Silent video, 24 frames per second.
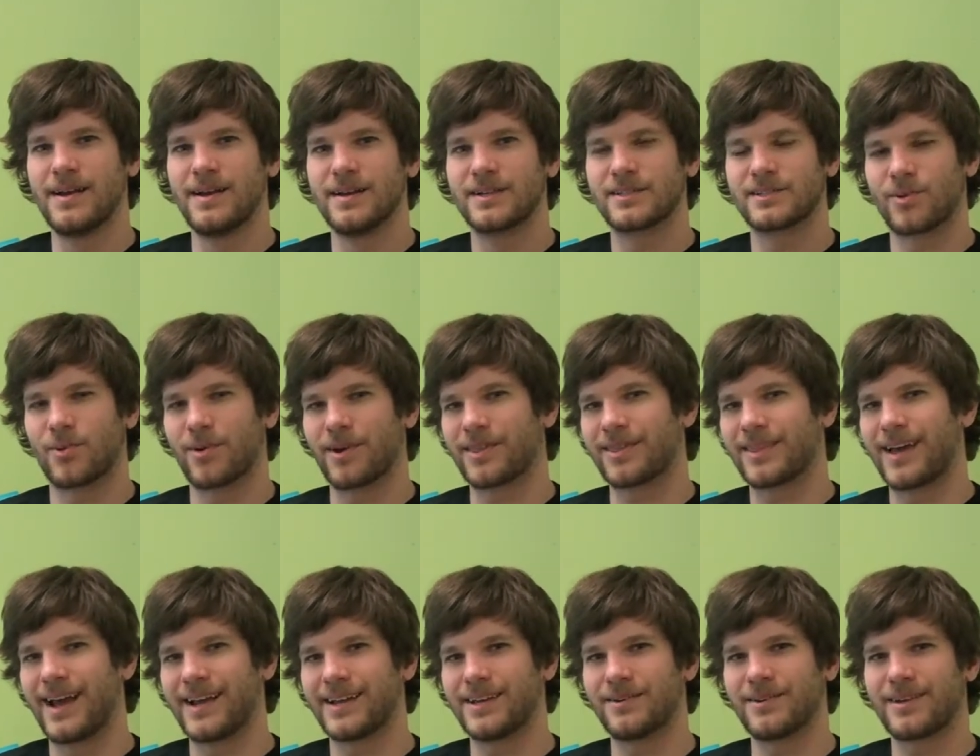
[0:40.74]
So I want to
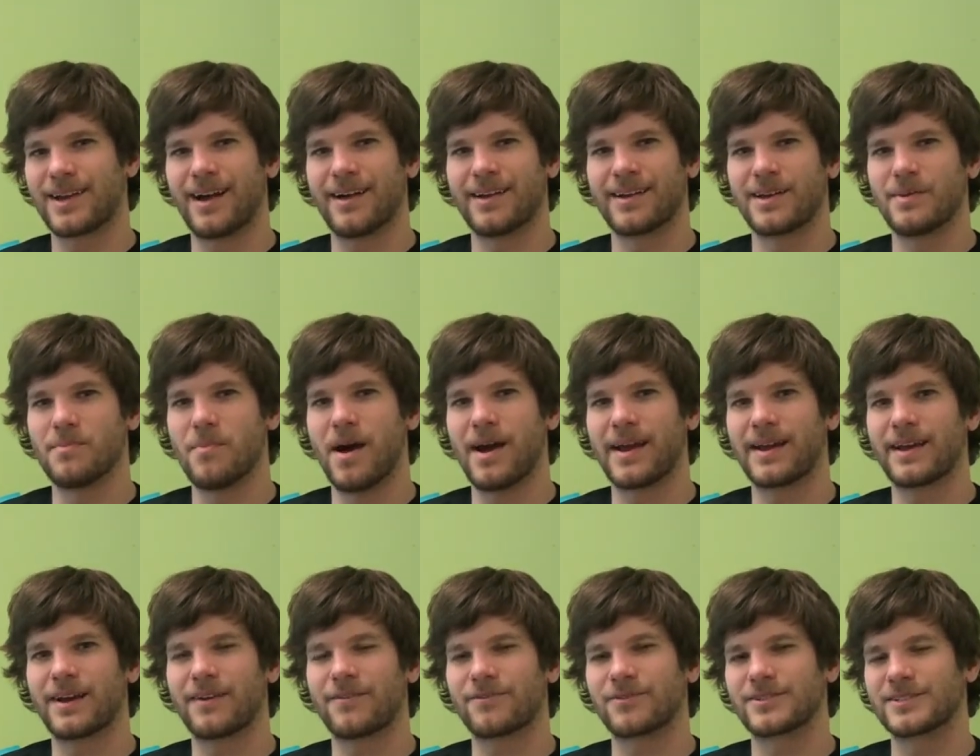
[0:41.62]
thank you, Kelly and
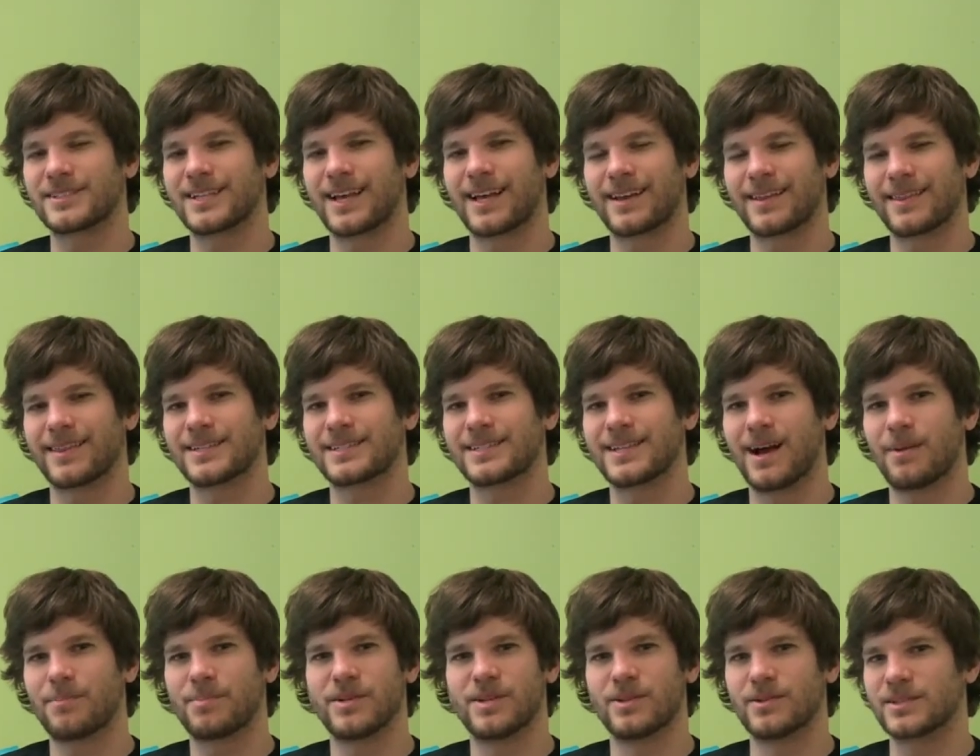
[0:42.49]
Micah, for setting this
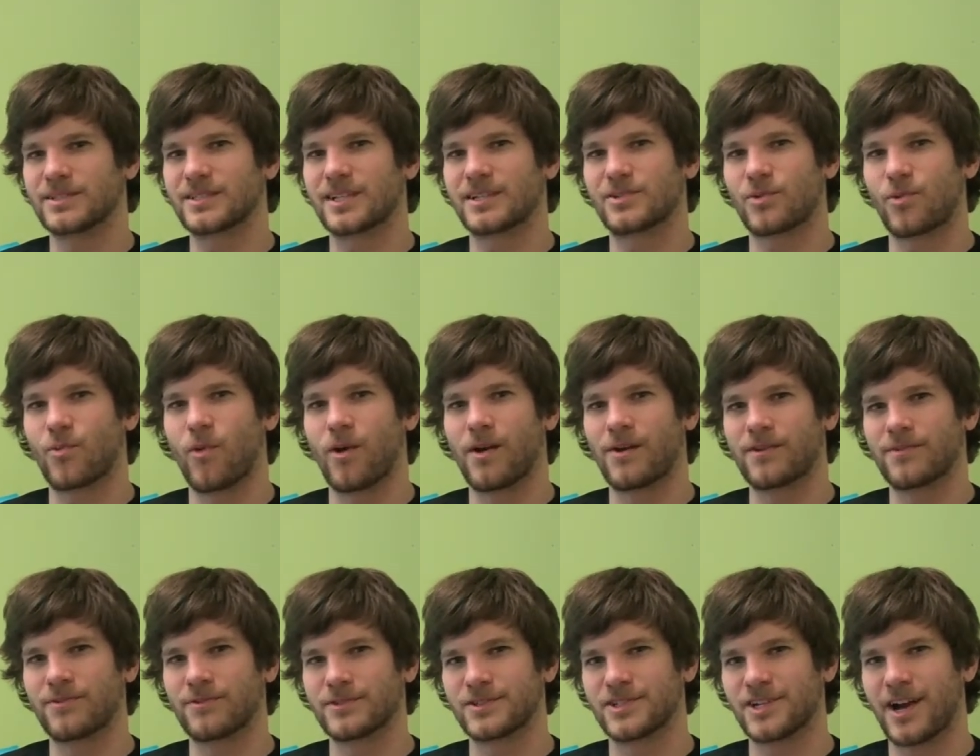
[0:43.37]
up and doing such a
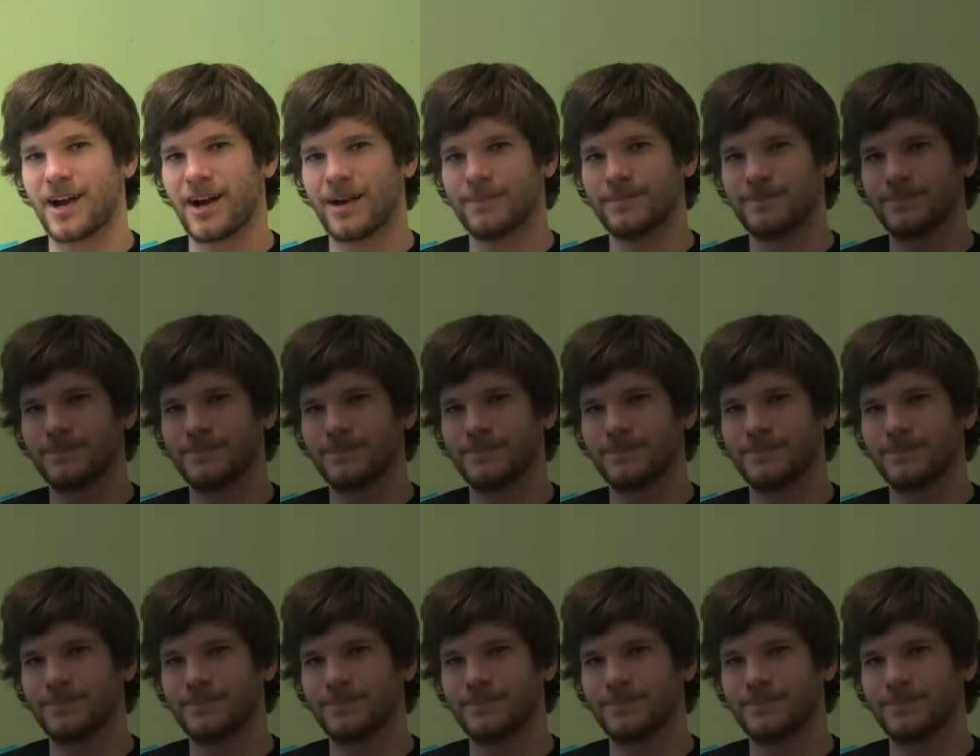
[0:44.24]
wonderful job.